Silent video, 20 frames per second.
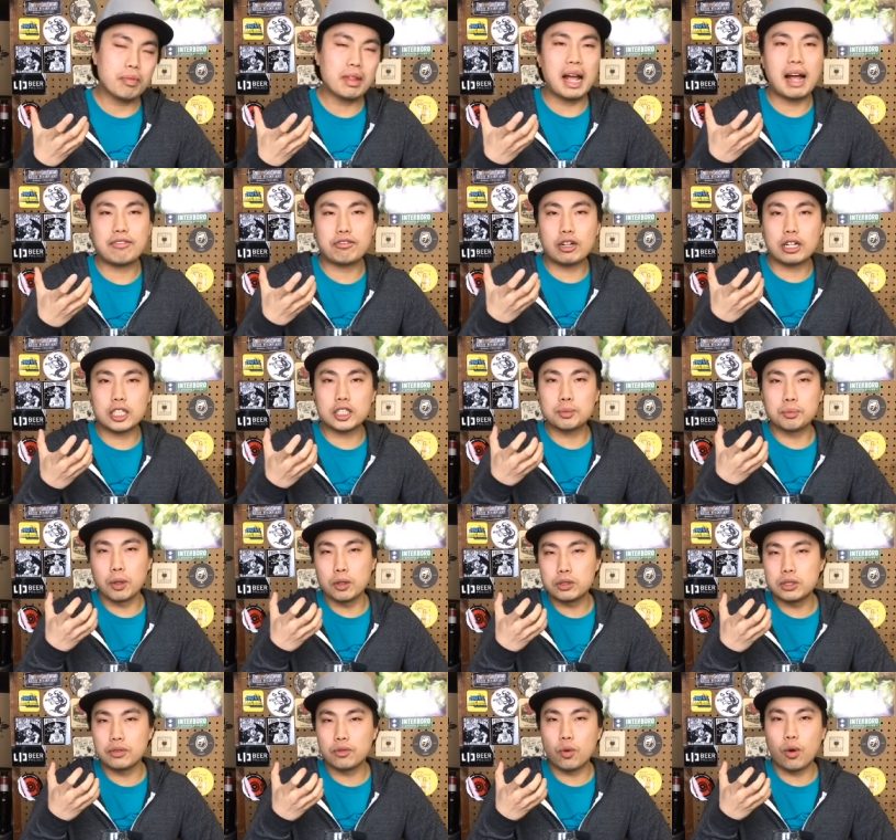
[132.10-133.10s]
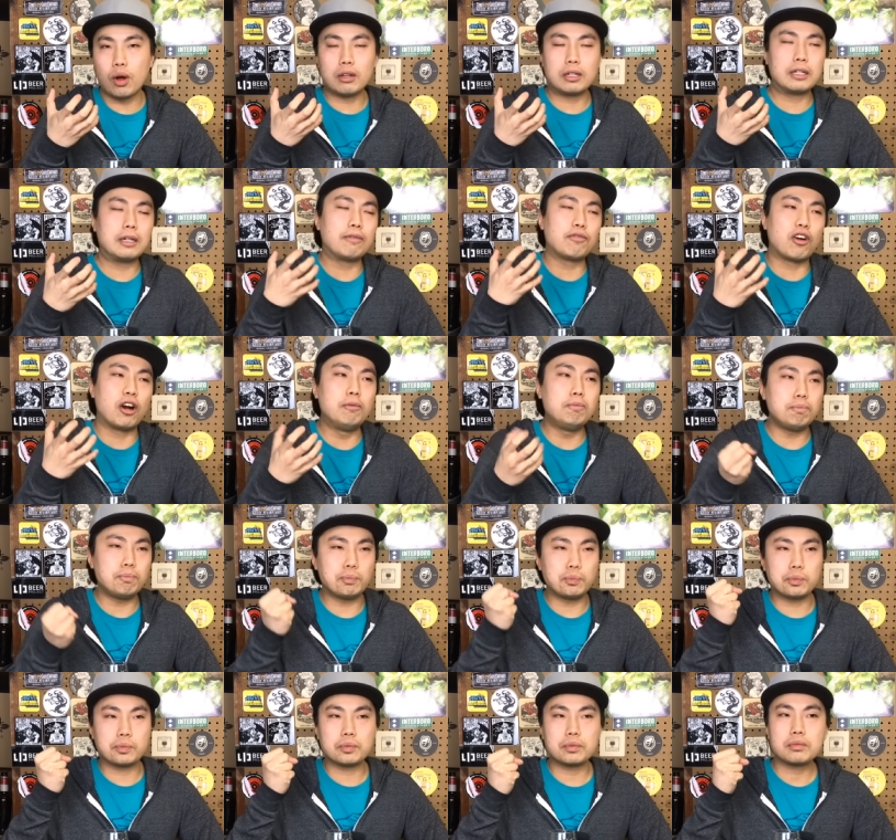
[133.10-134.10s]
After explosive quality up front,
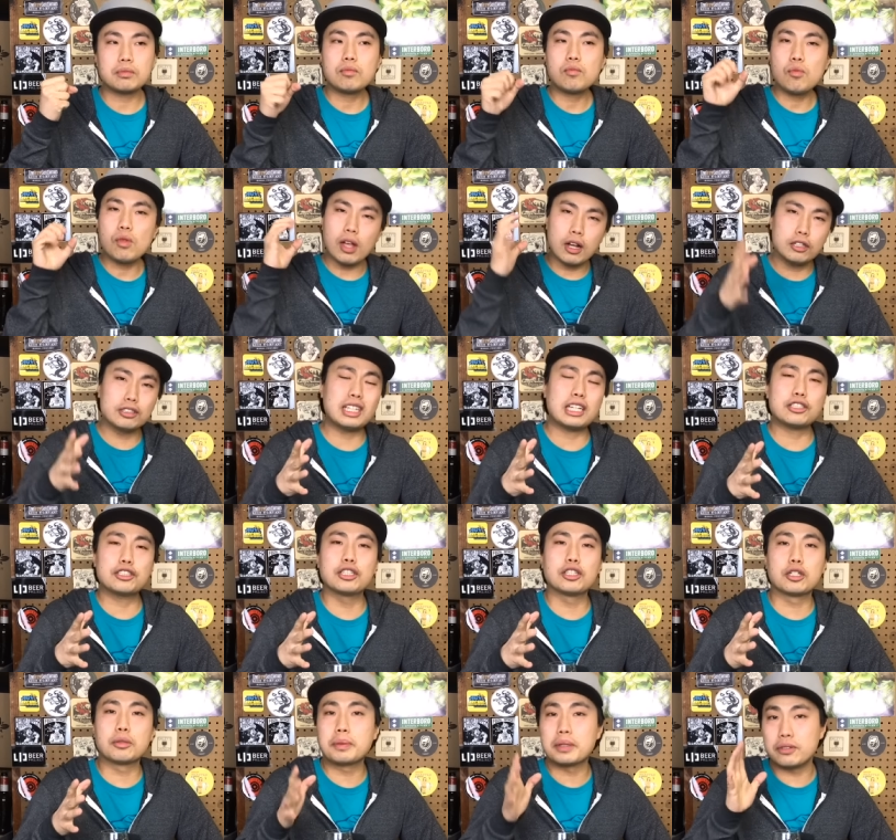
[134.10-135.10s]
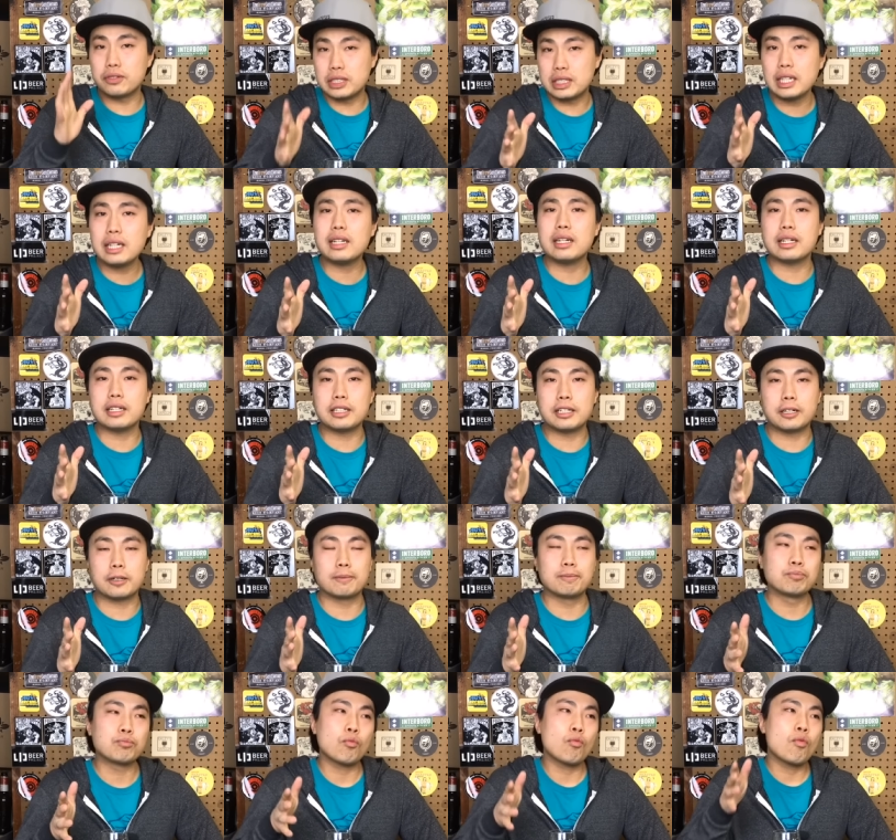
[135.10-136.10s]
there's actually a little bit of acidity in here.
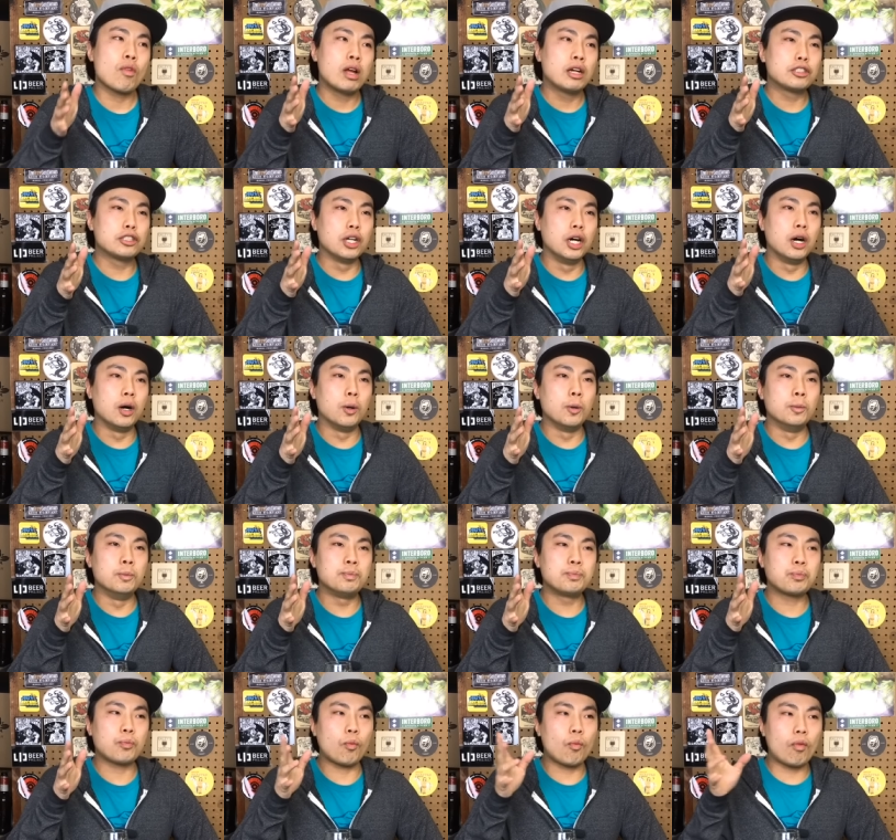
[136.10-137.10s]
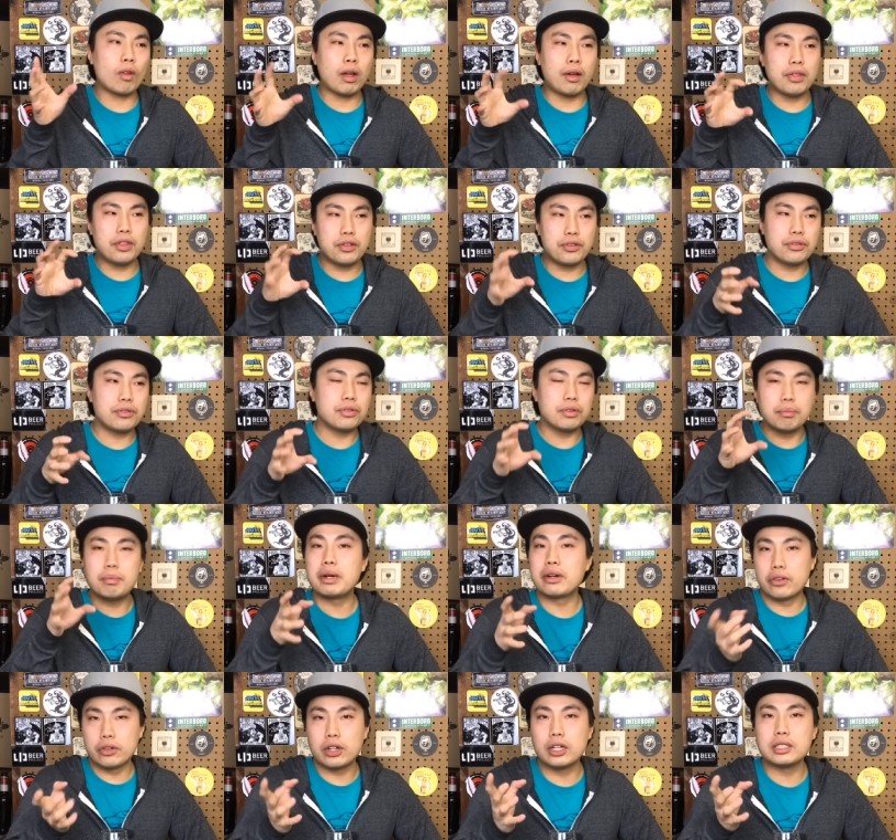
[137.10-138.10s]
So this
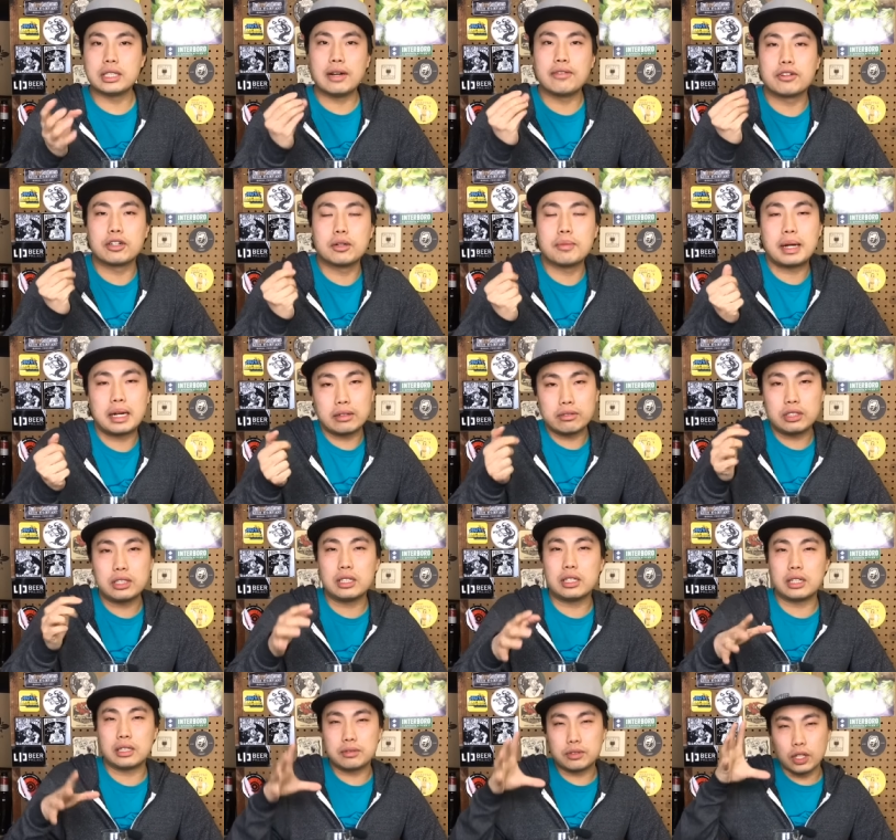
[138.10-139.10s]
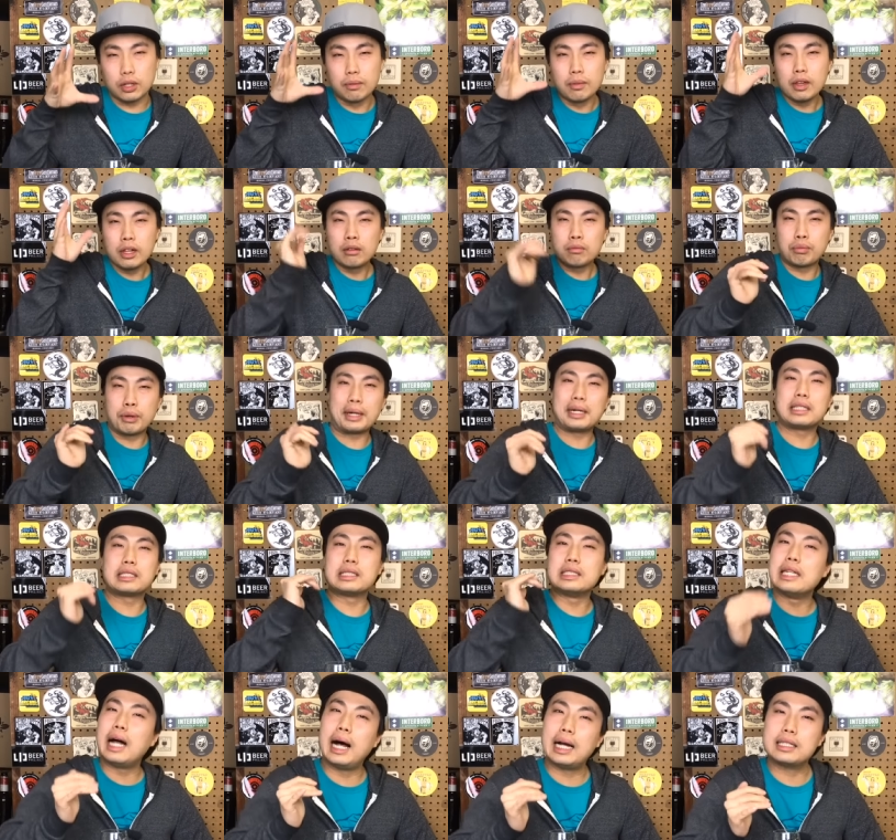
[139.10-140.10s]
beer does have a good amount of acidity. So Brett is
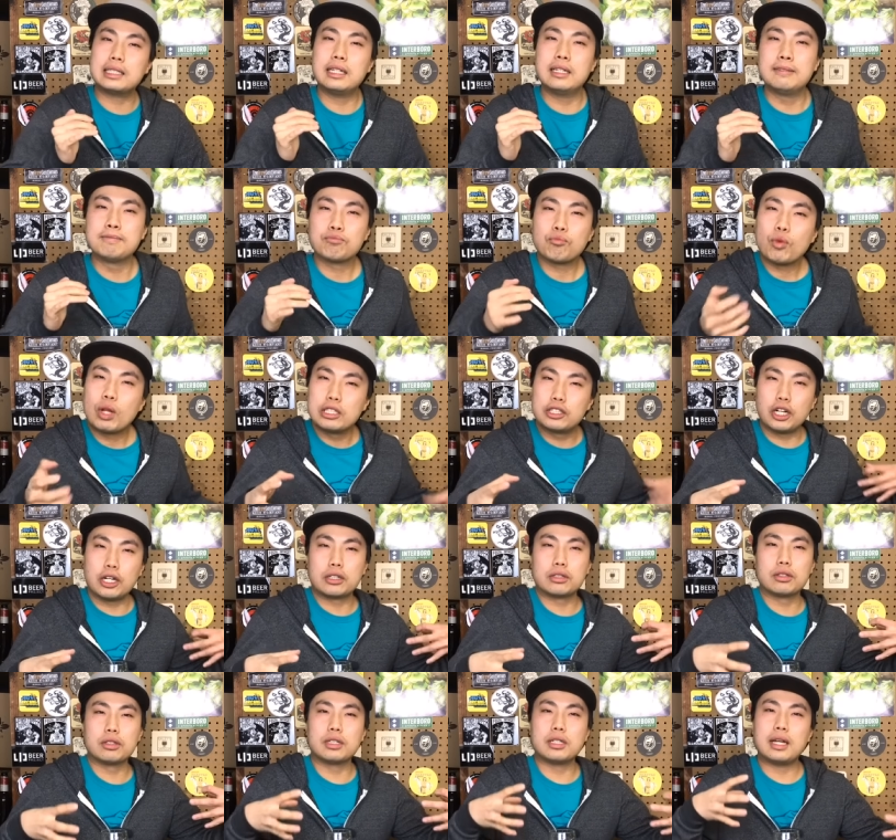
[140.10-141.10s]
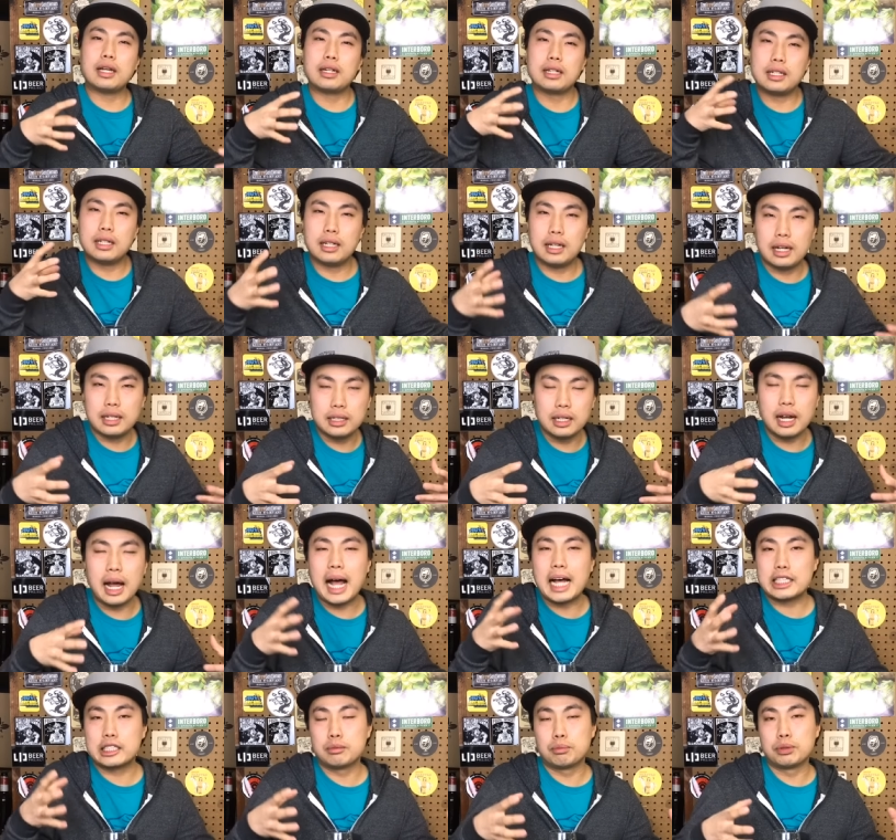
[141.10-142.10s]
not generally an
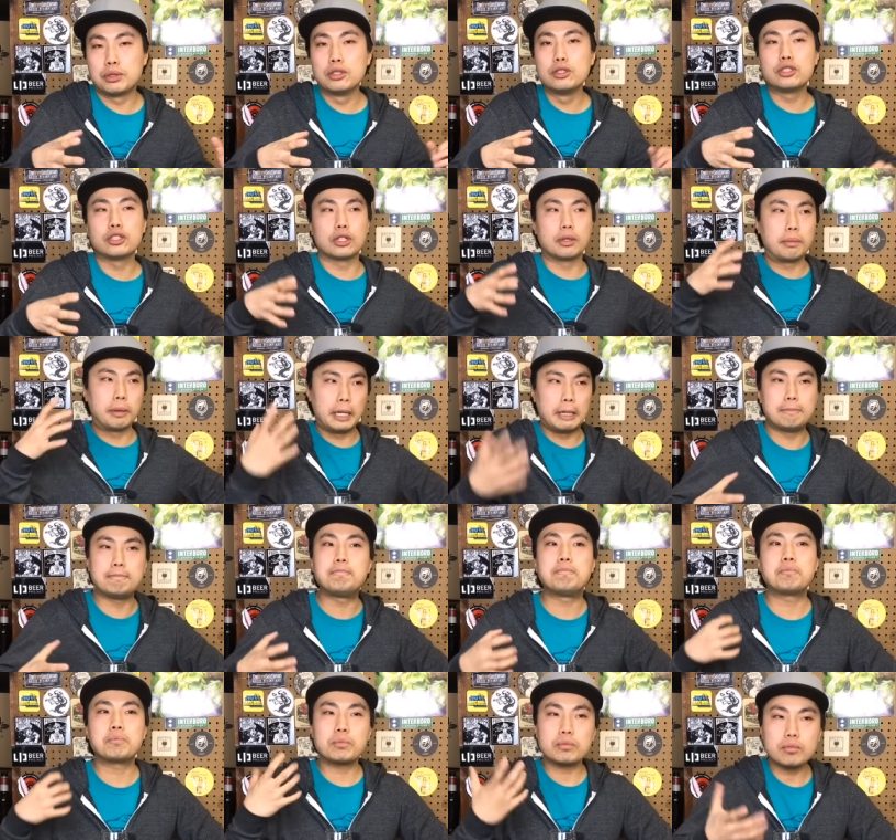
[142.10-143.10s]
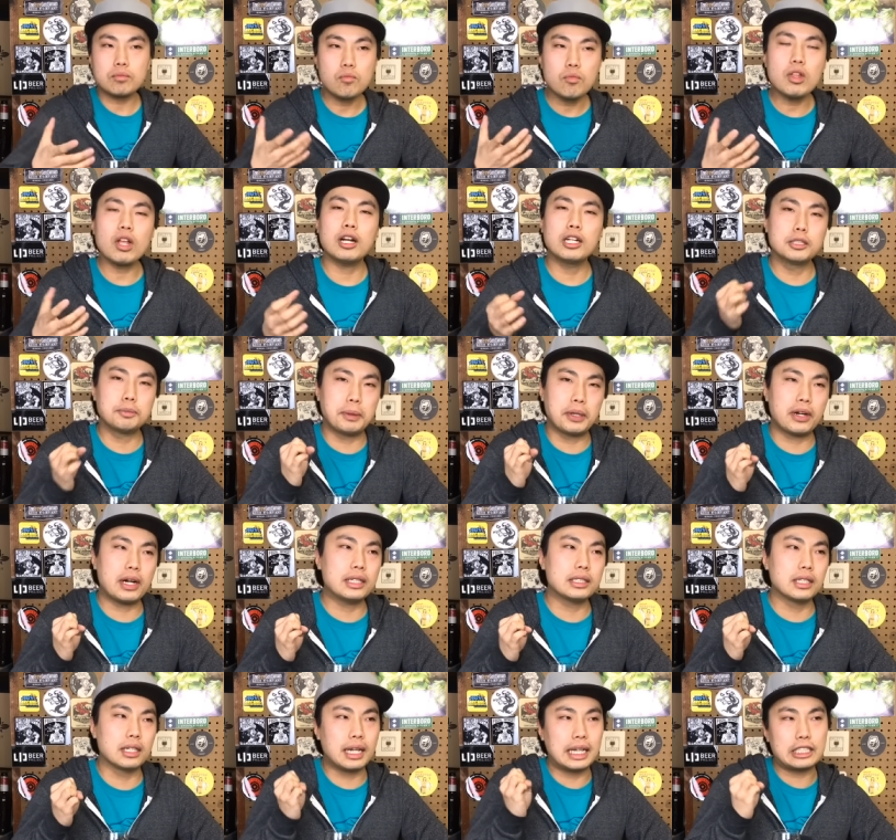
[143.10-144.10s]
acid producer, but this beer
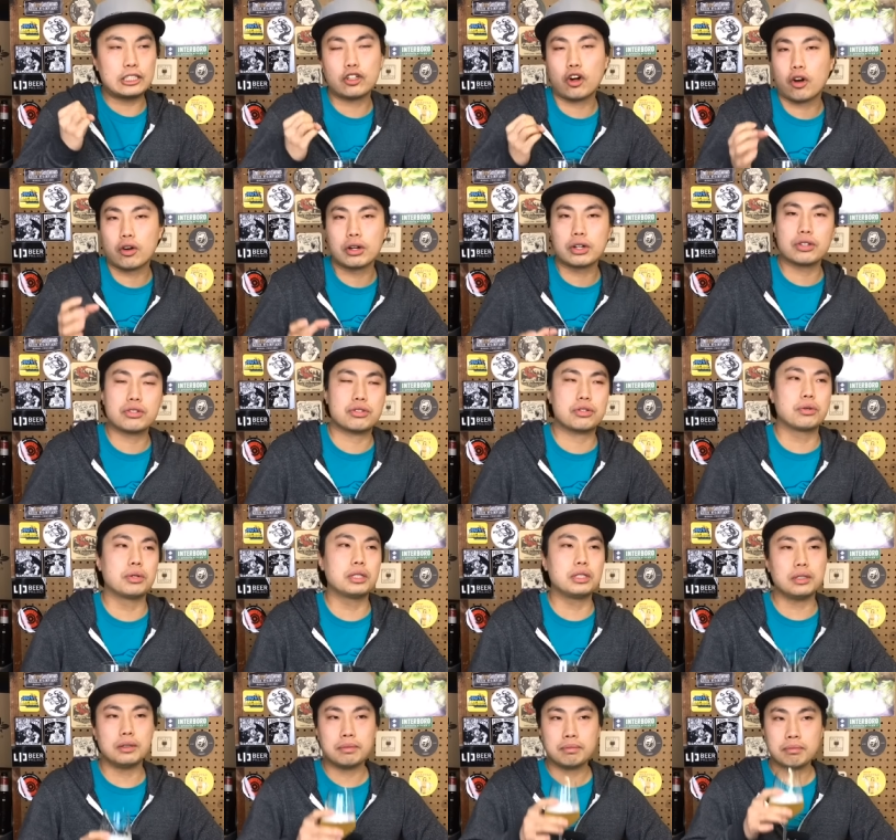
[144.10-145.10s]
has a light tartness to it.